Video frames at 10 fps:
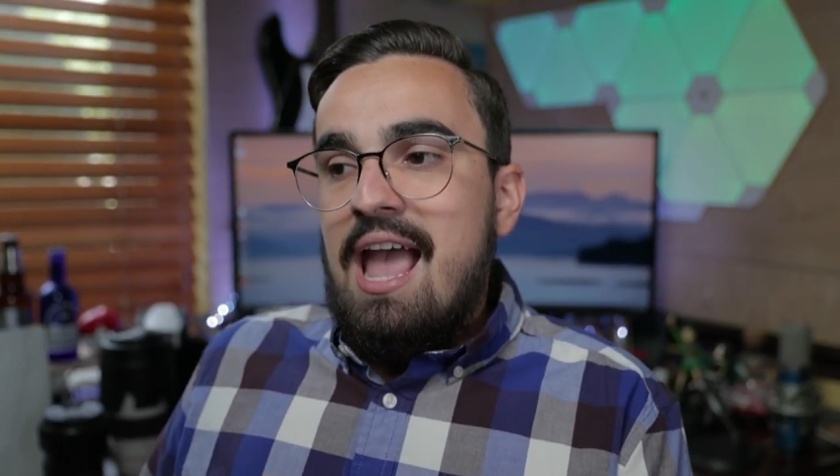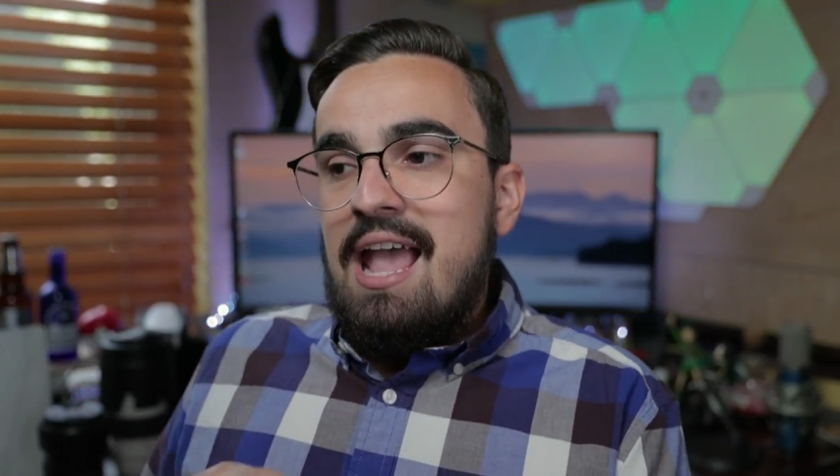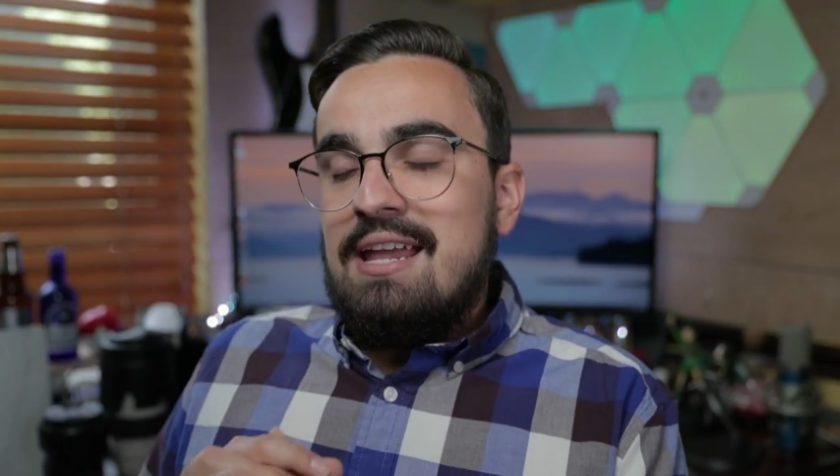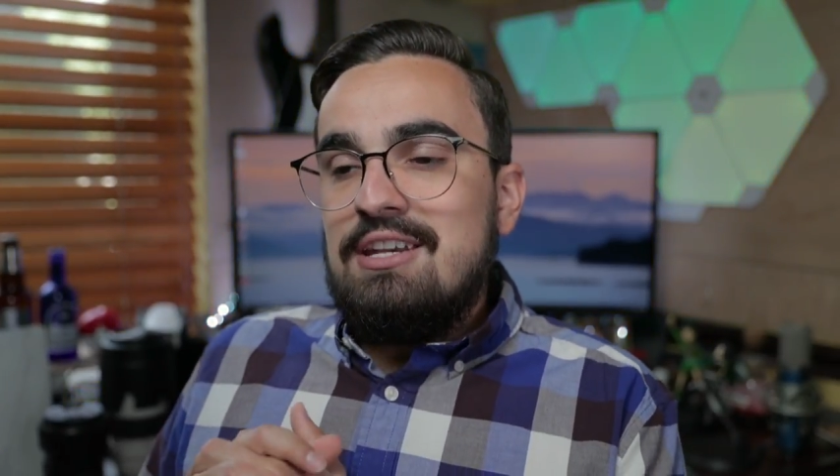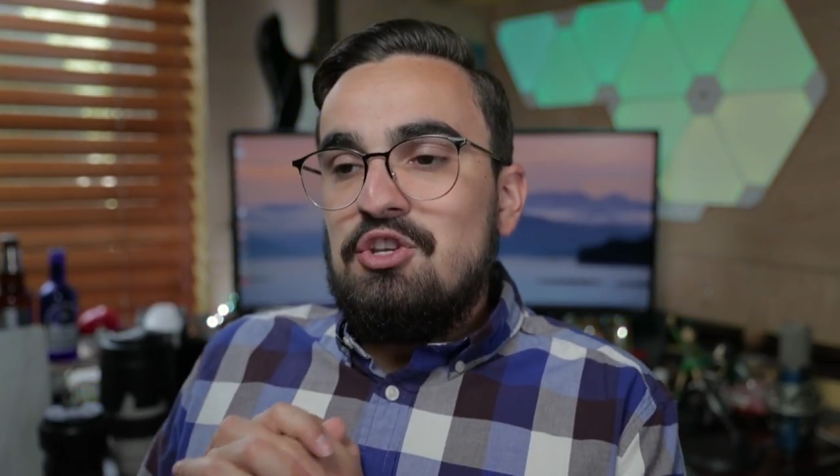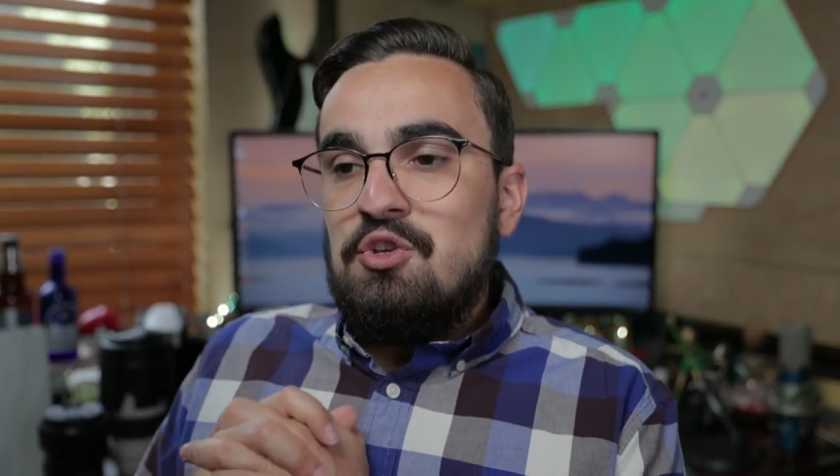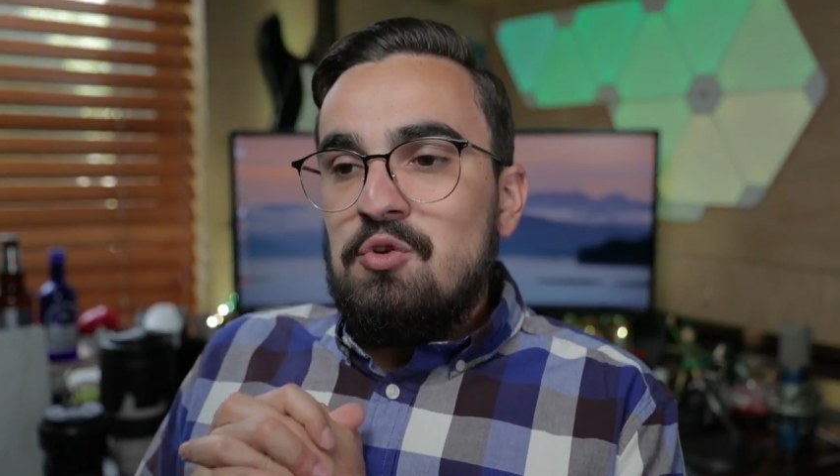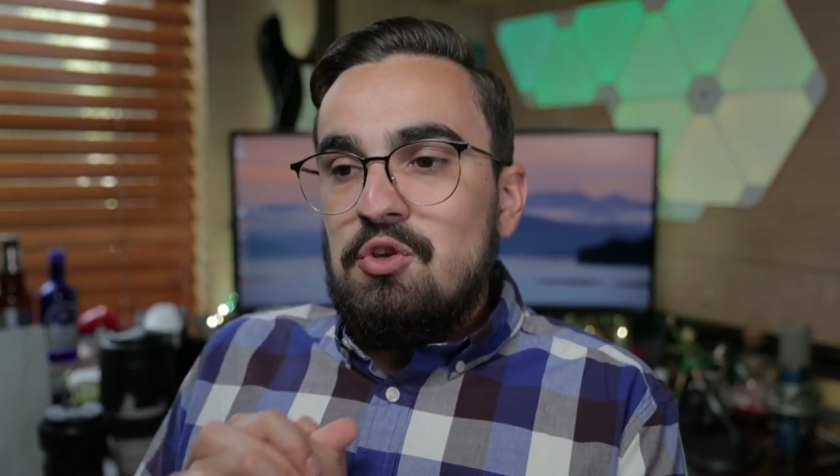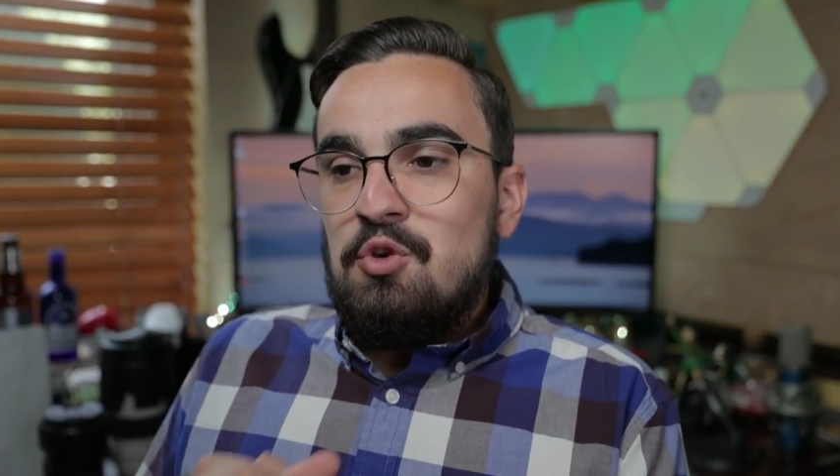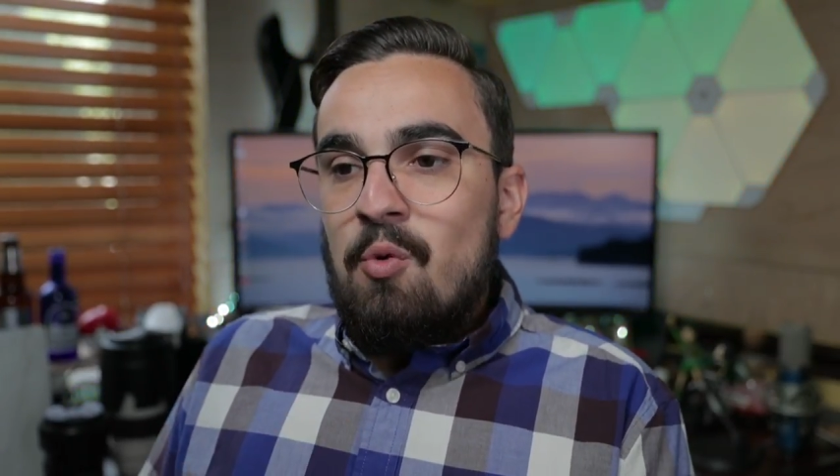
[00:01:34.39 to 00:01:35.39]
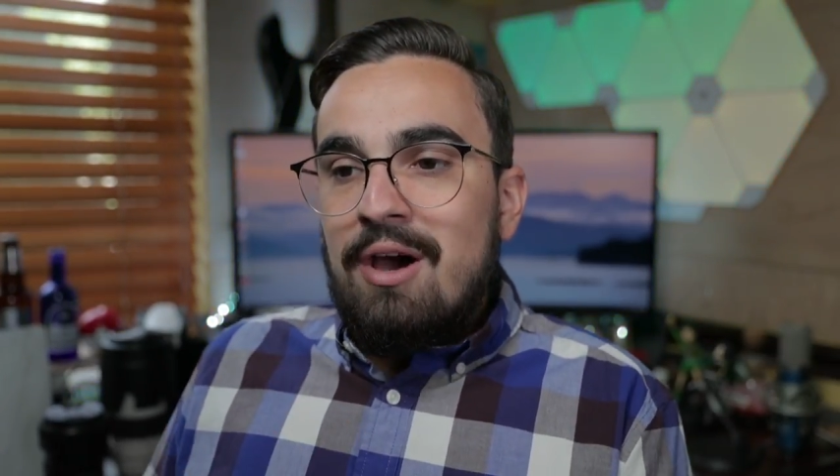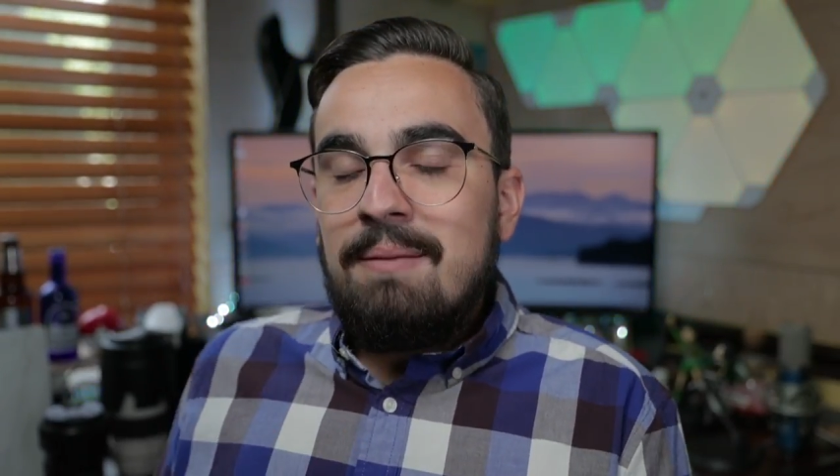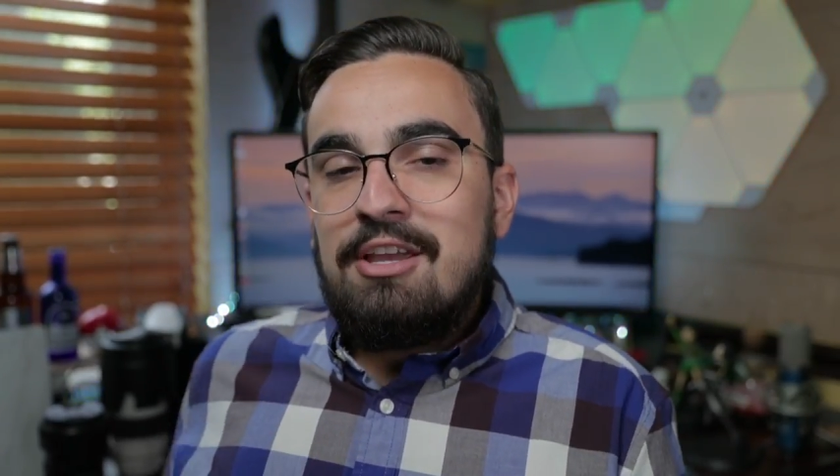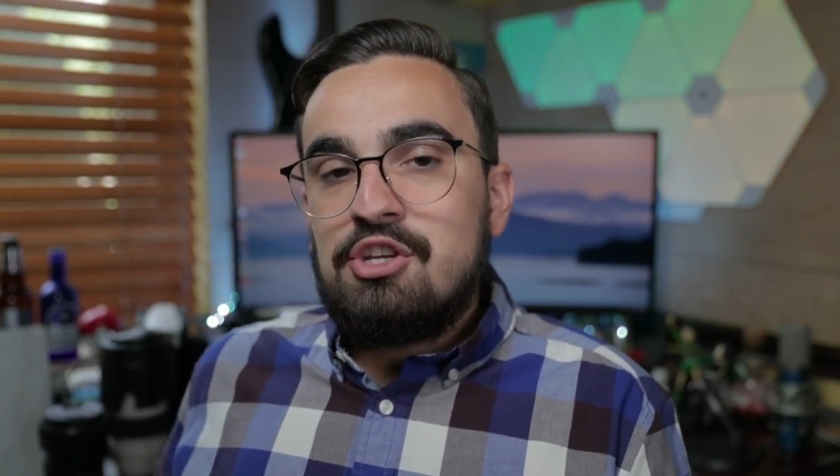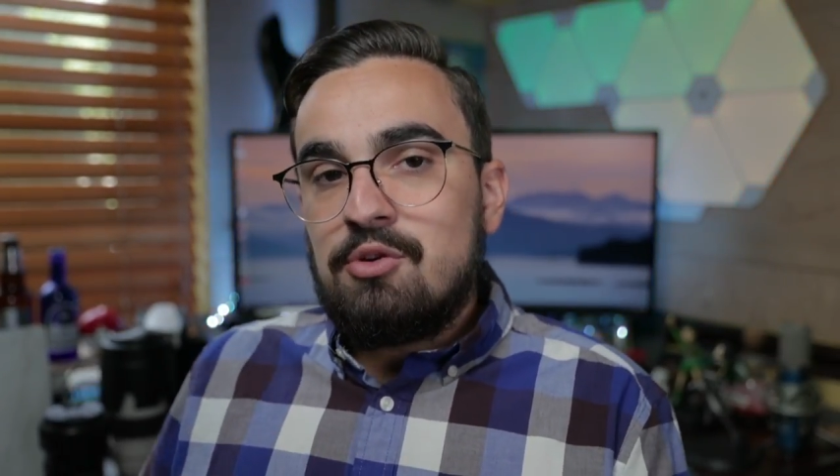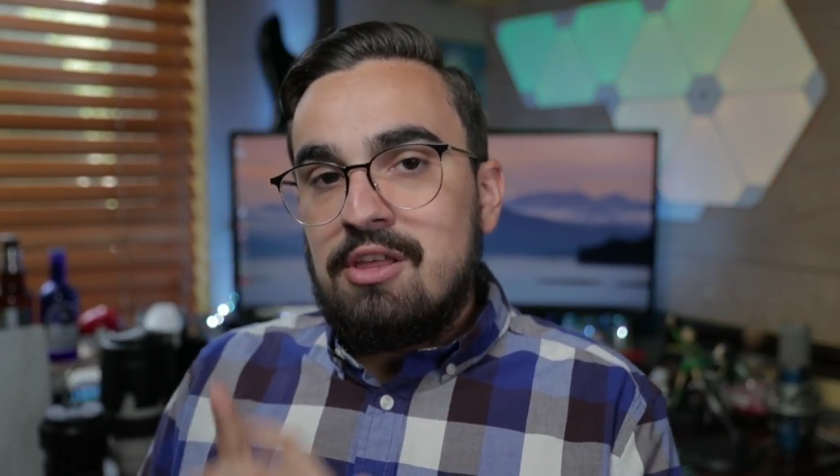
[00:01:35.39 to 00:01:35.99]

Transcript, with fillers: And you, you want to make sure